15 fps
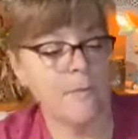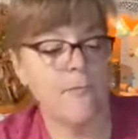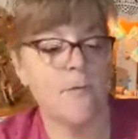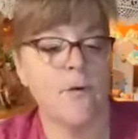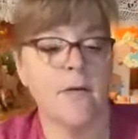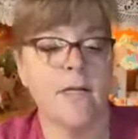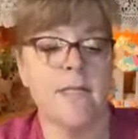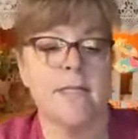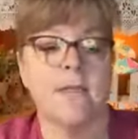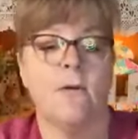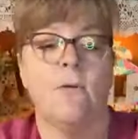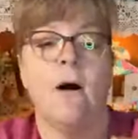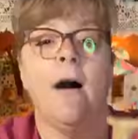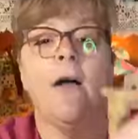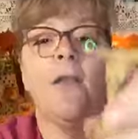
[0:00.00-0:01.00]
bit more. It doesn't
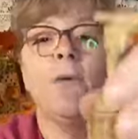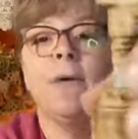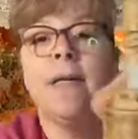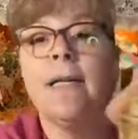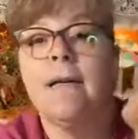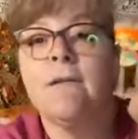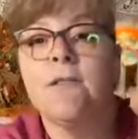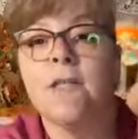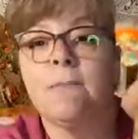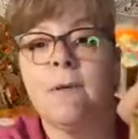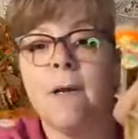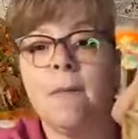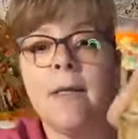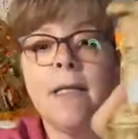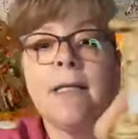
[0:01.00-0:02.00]
go all the way down, so I
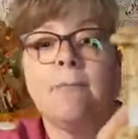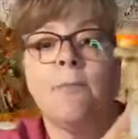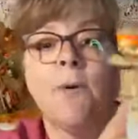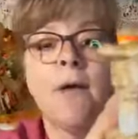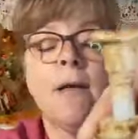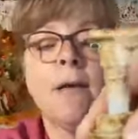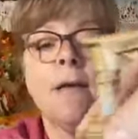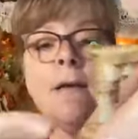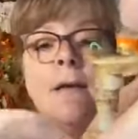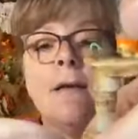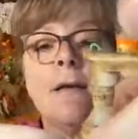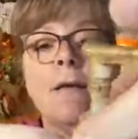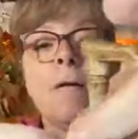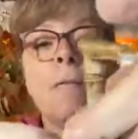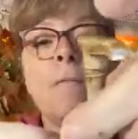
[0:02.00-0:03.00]
probably need to put
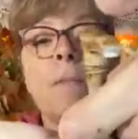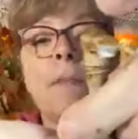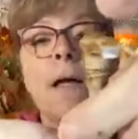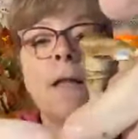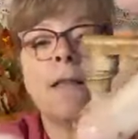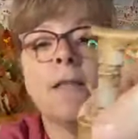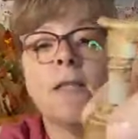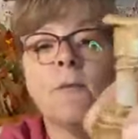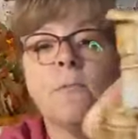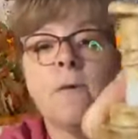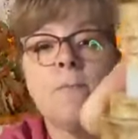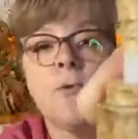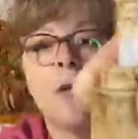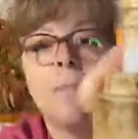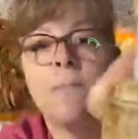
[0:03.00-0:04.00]
a little
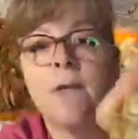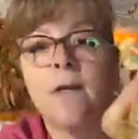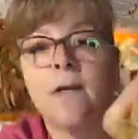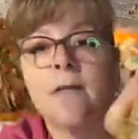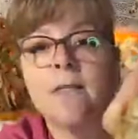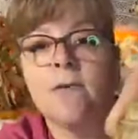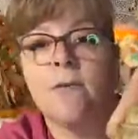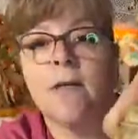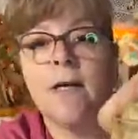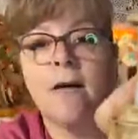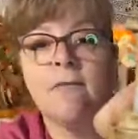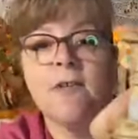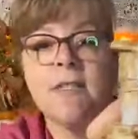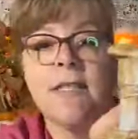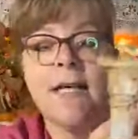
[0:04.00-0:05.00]
bit more up there so it
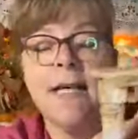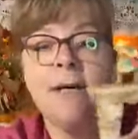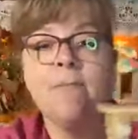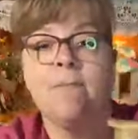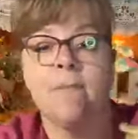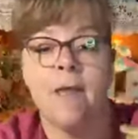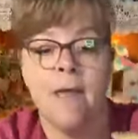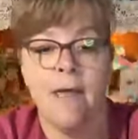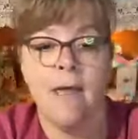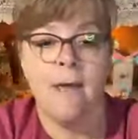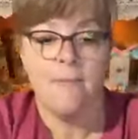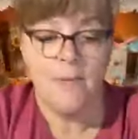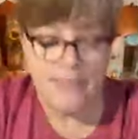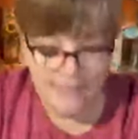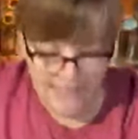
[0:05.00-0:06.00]
covers that.
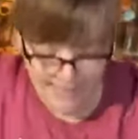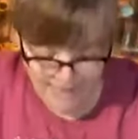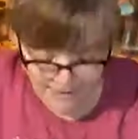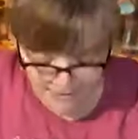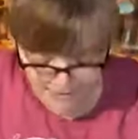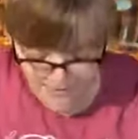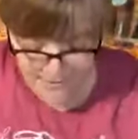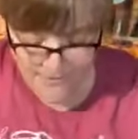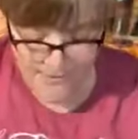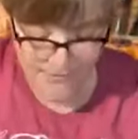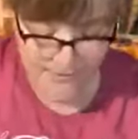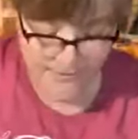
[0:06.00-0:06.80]
But now